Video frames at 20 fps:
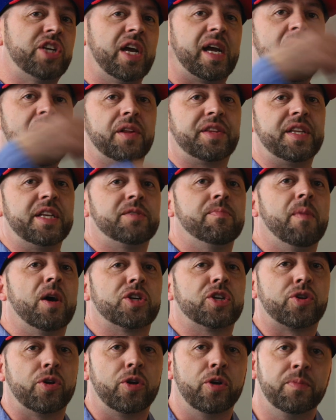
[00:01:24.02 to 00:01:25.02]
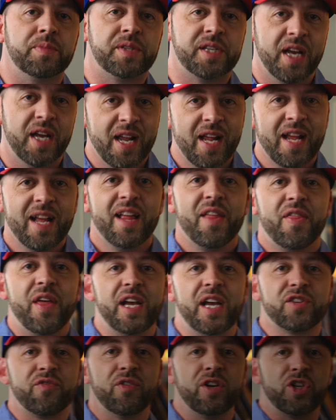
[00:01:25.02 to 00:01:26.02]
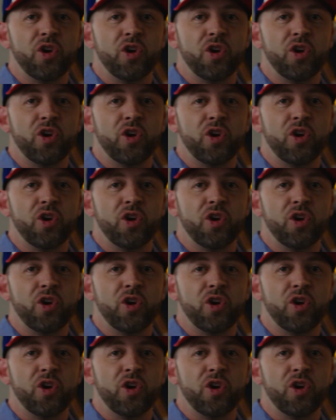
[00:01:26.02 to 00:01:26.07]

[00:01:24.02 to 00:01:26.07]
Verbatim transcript: check out these mushrooms. Thanks for